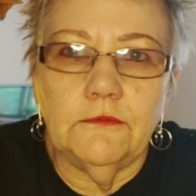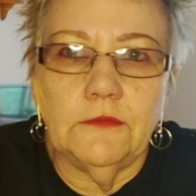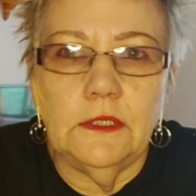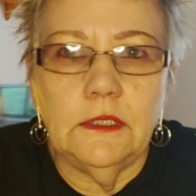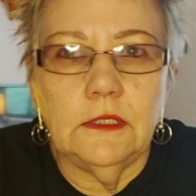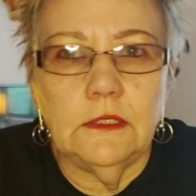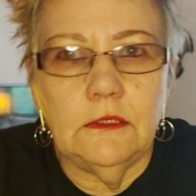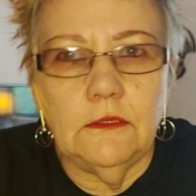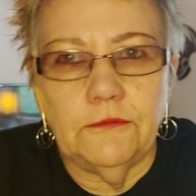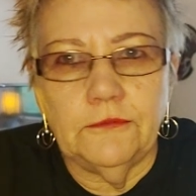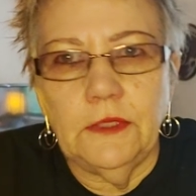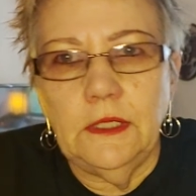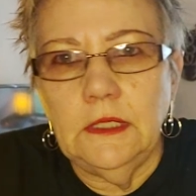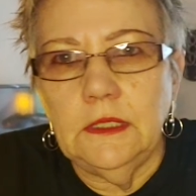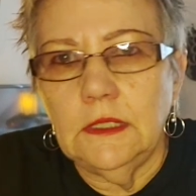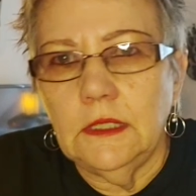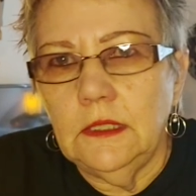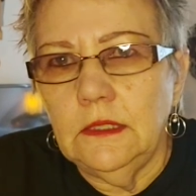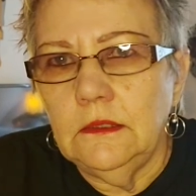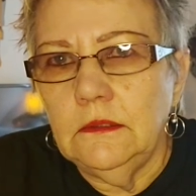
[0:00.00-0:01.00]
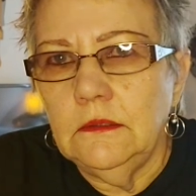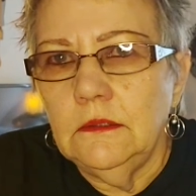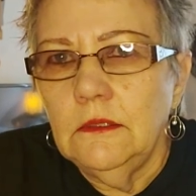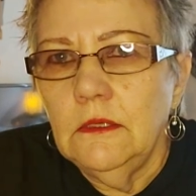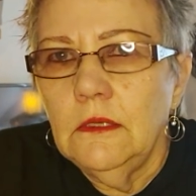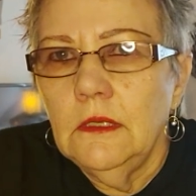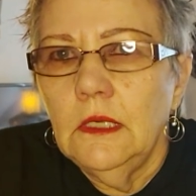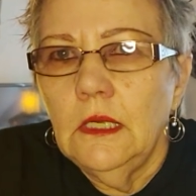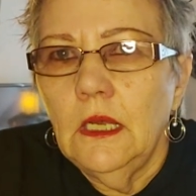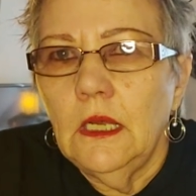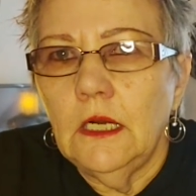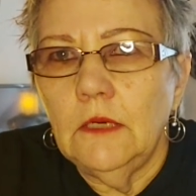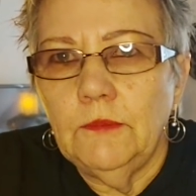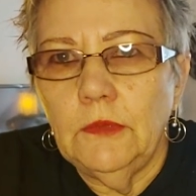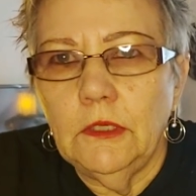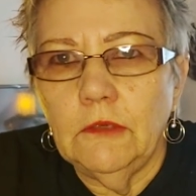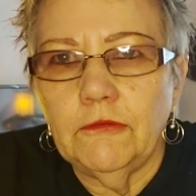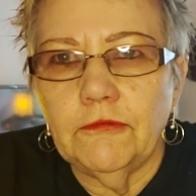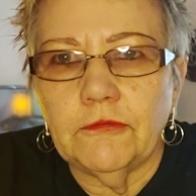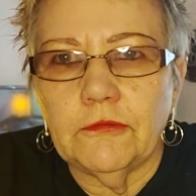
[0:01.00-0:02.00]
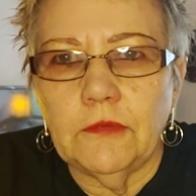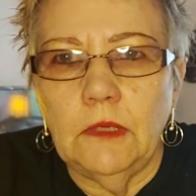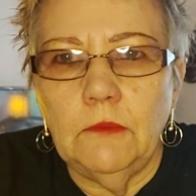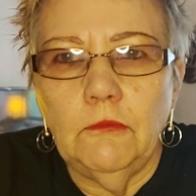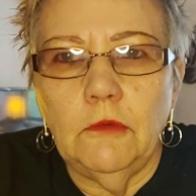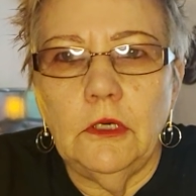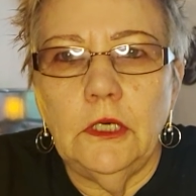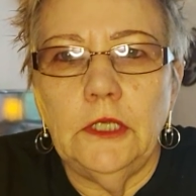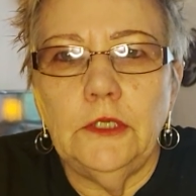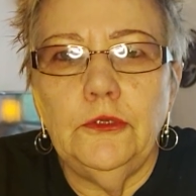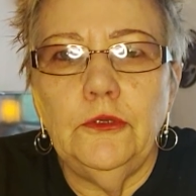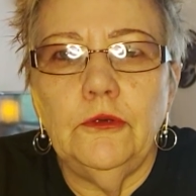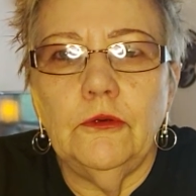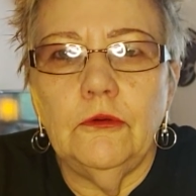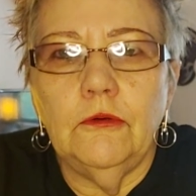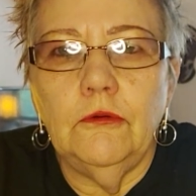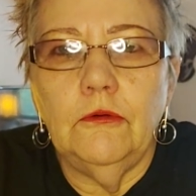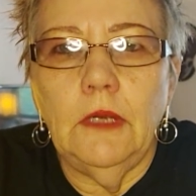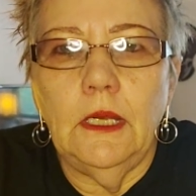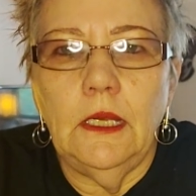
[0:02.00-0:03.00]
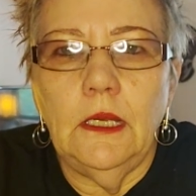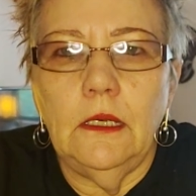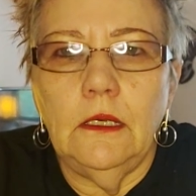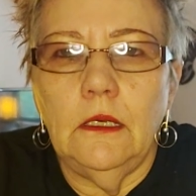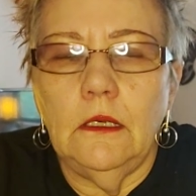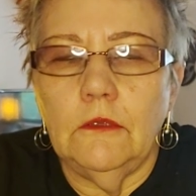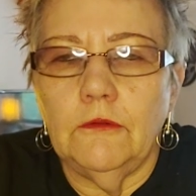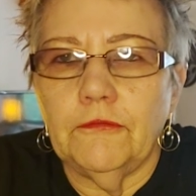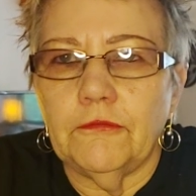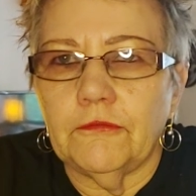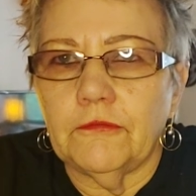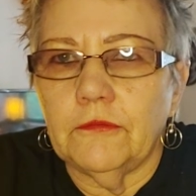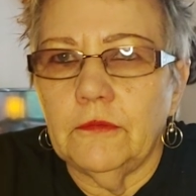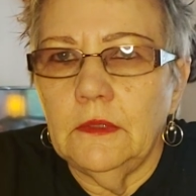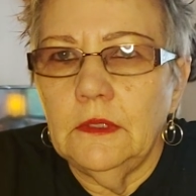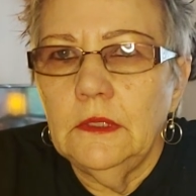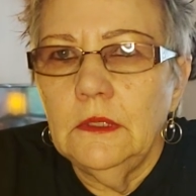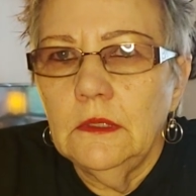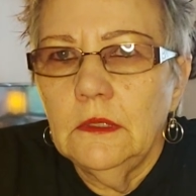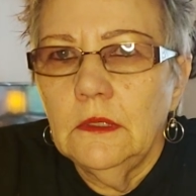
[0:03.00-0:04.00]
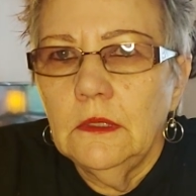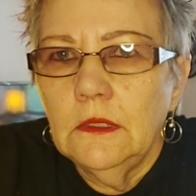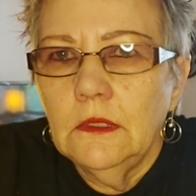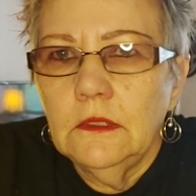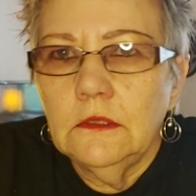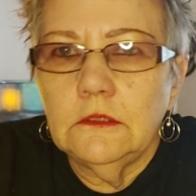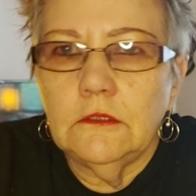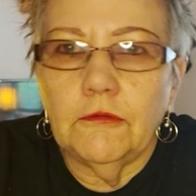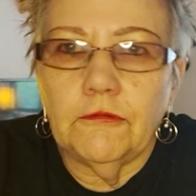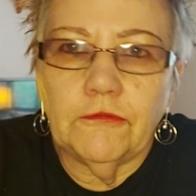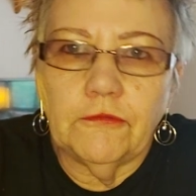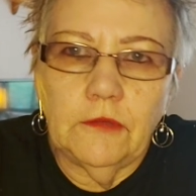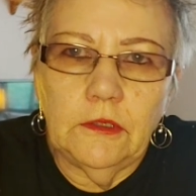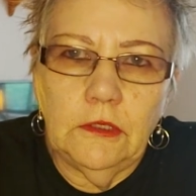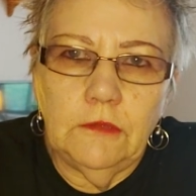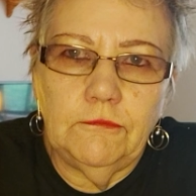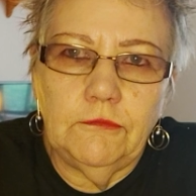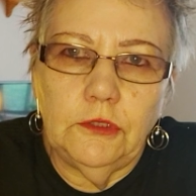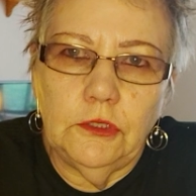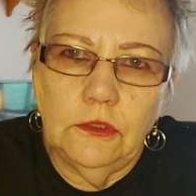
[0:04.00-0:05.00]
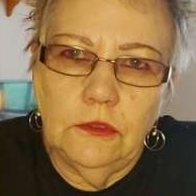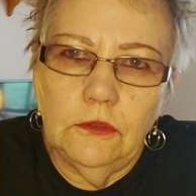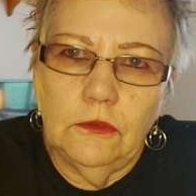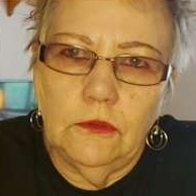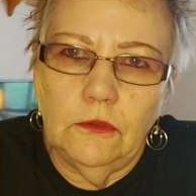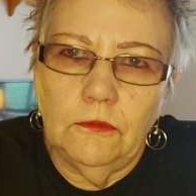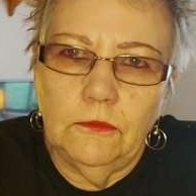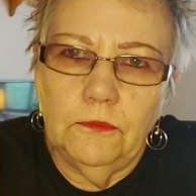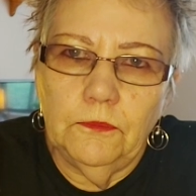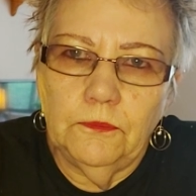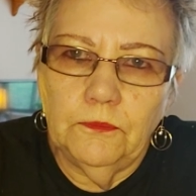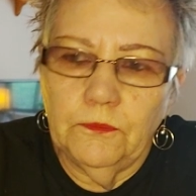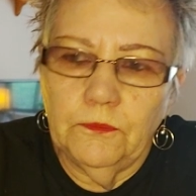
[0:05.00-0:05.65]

and thinking and thinking about someone who has deceived you.